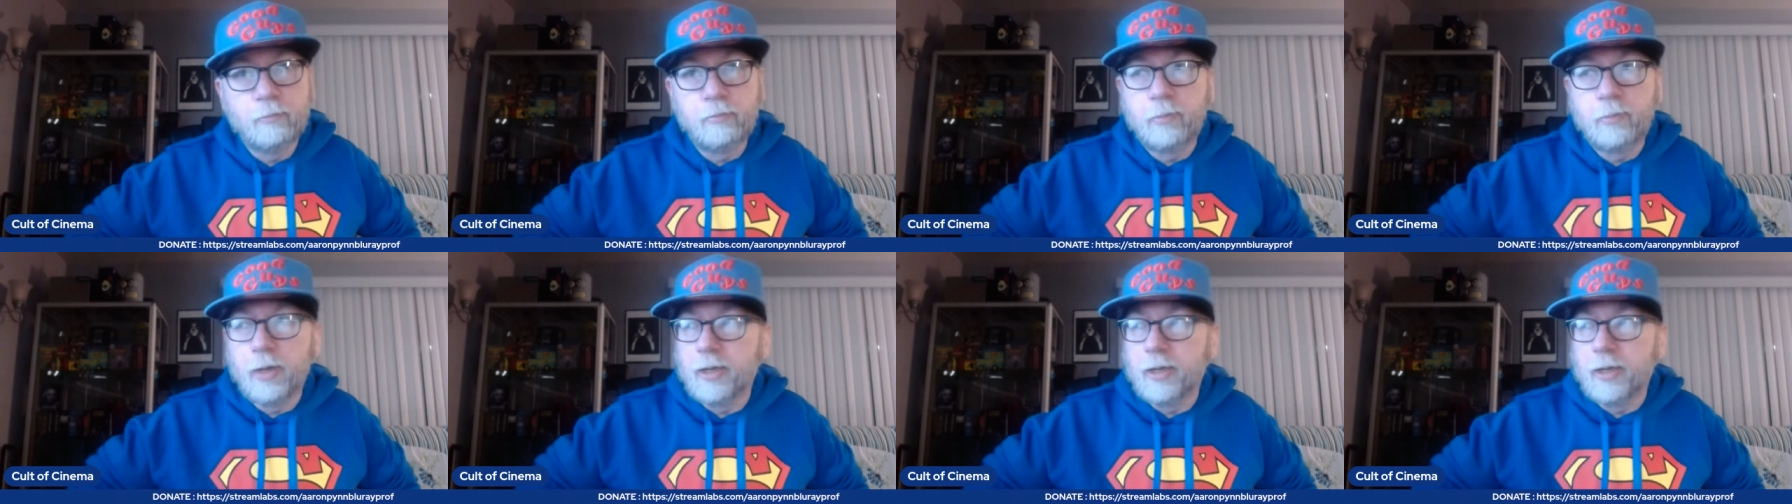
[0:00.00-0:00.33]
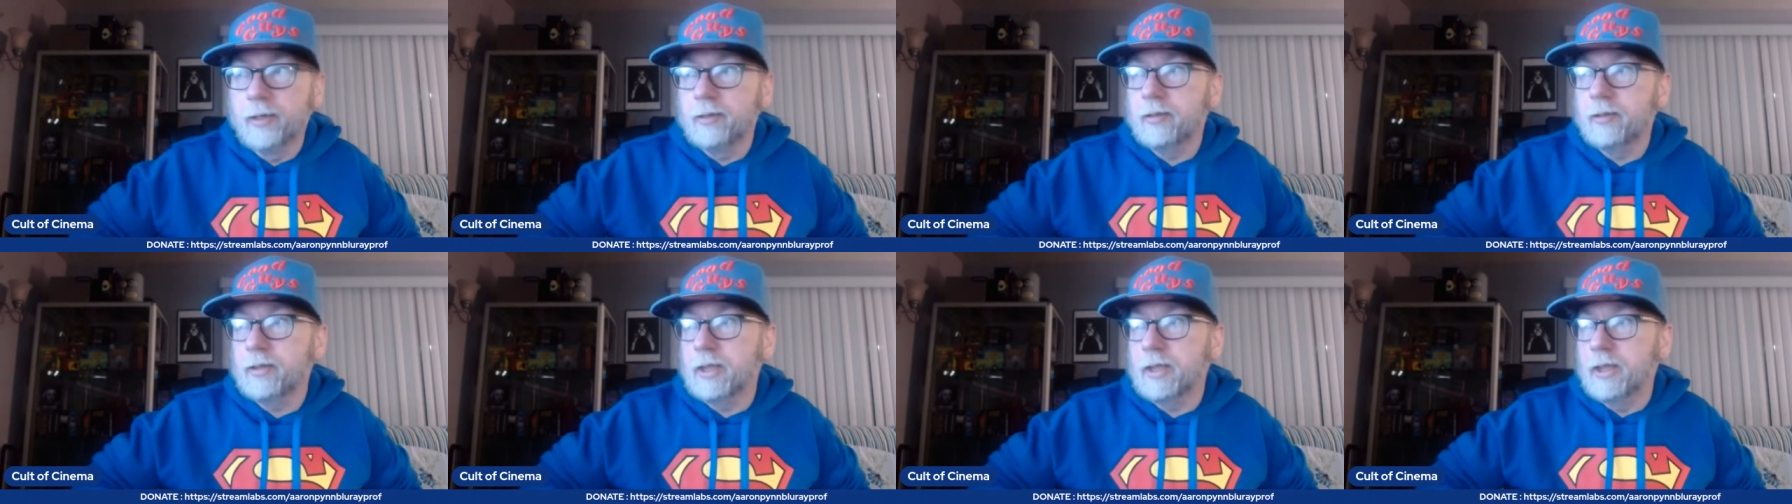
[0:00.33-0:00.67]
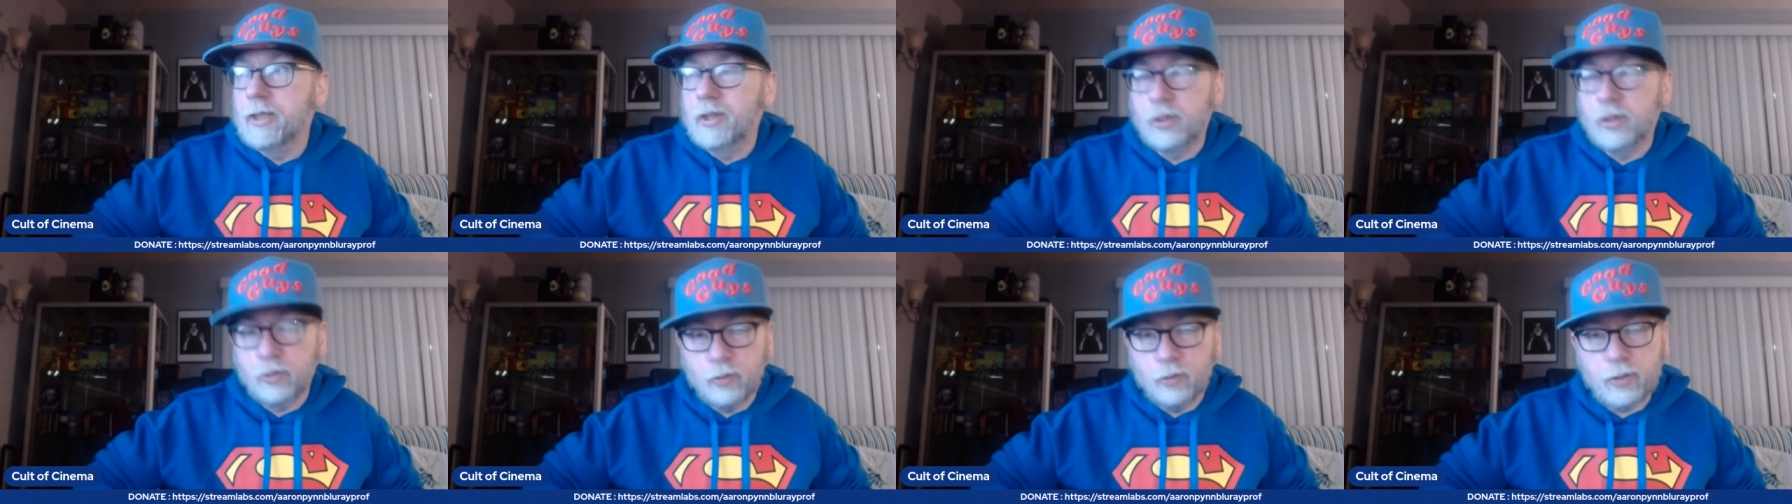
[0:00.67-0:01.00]
but
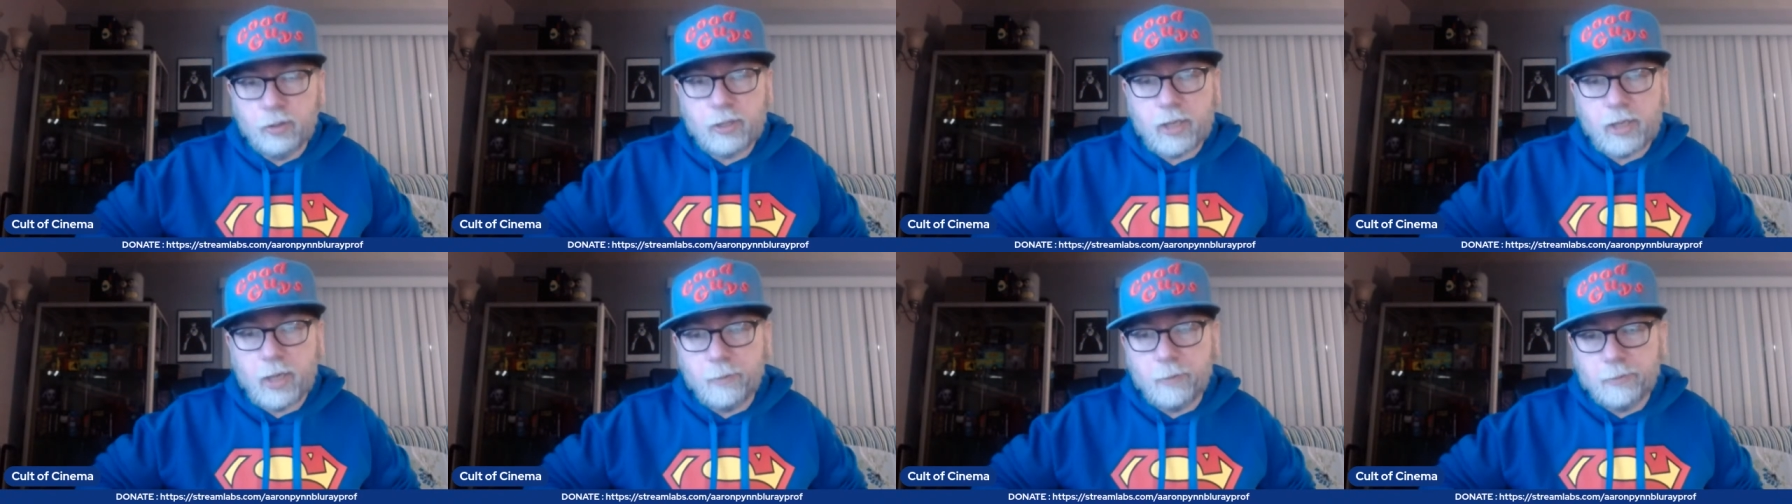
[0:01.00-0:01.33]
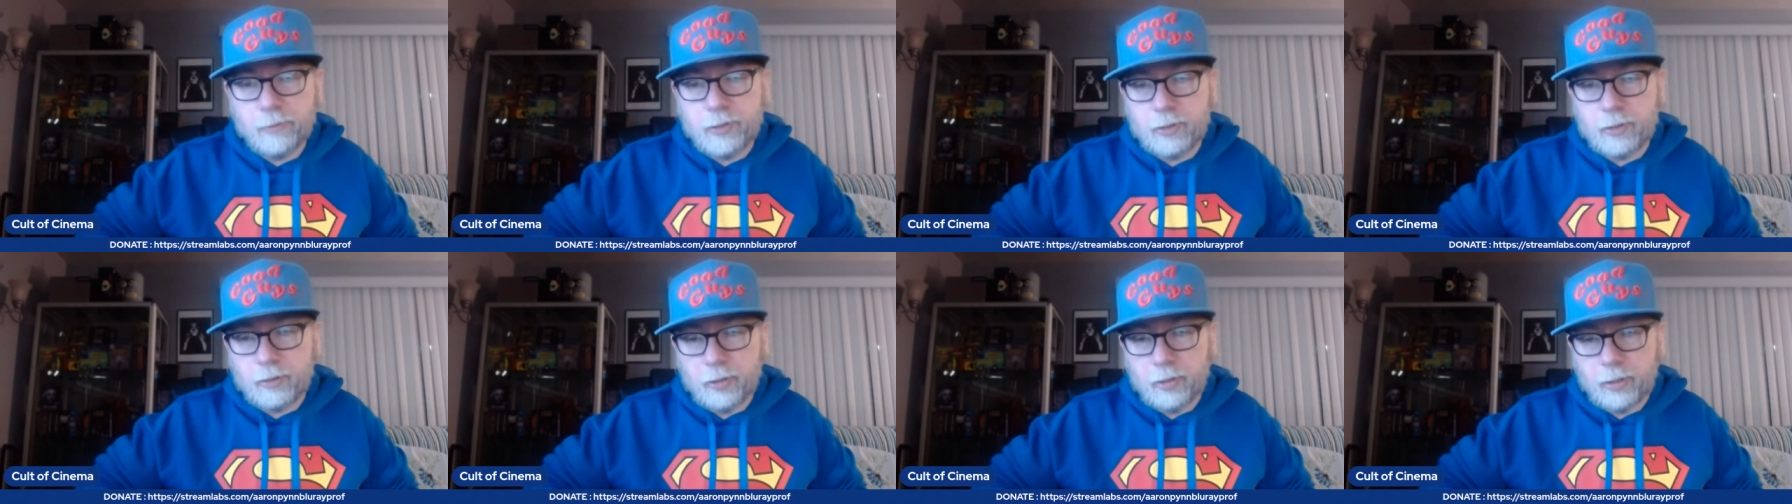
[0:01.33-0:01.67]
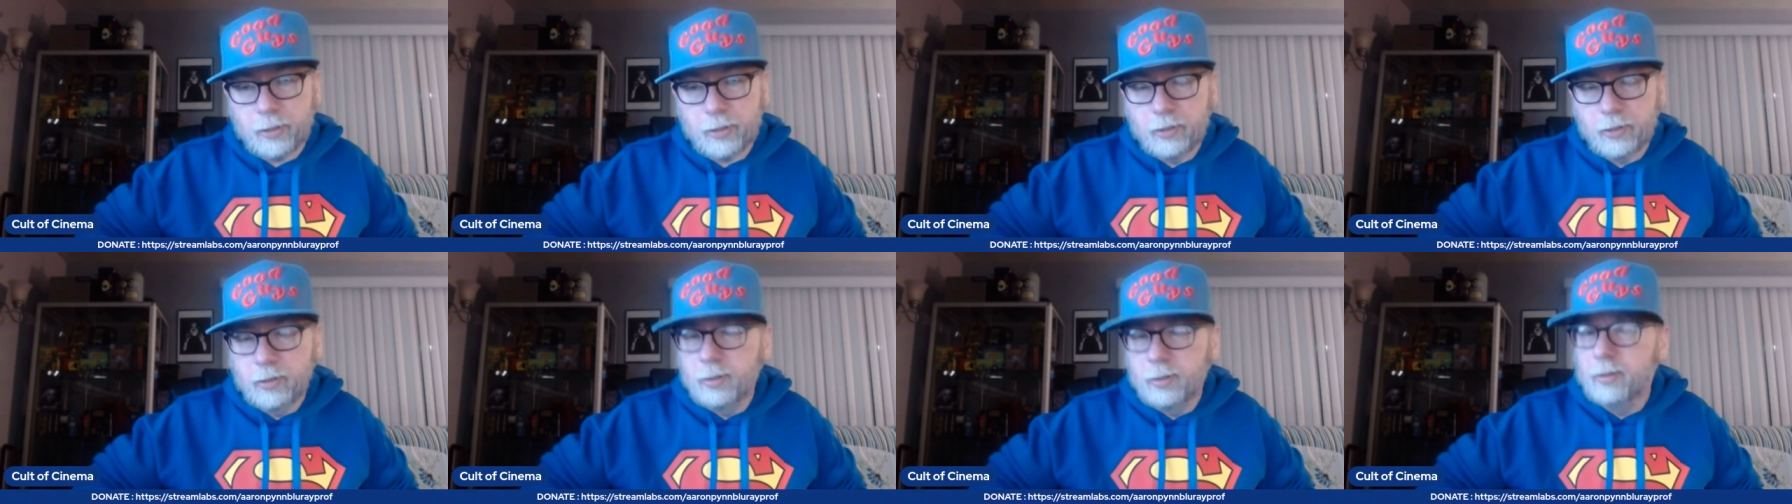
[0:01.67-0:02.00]
in the early comics, it's
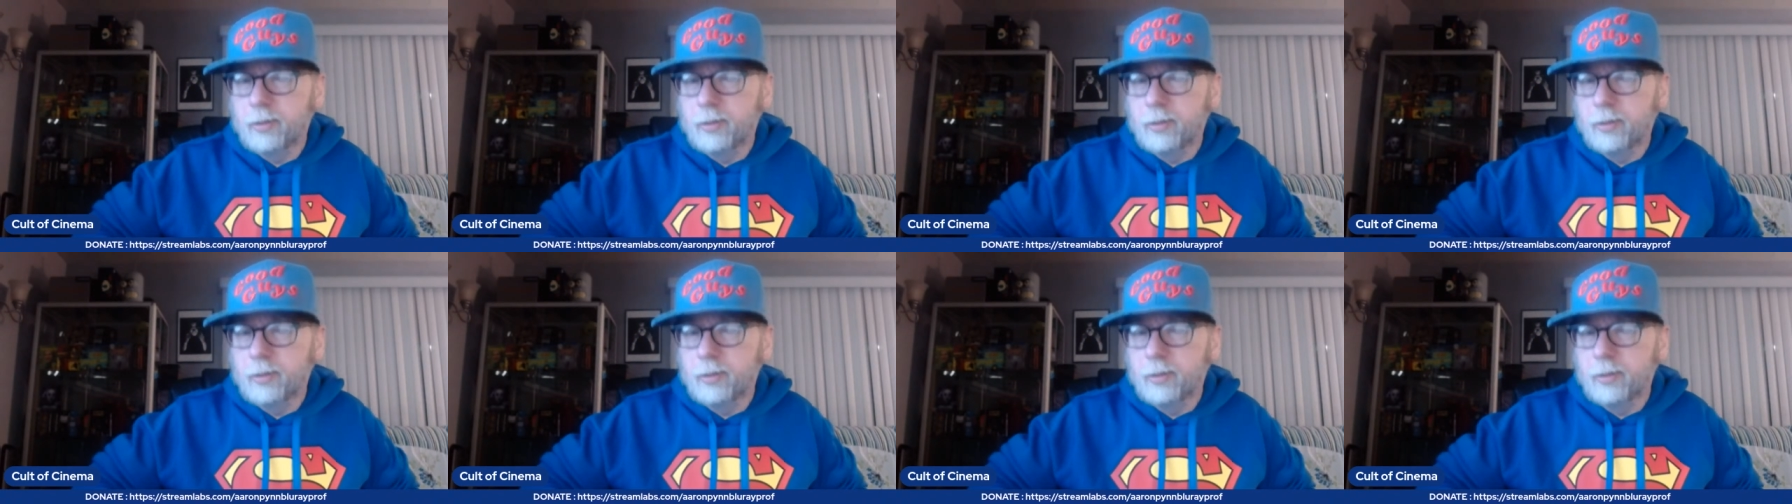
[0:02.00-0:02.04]
like,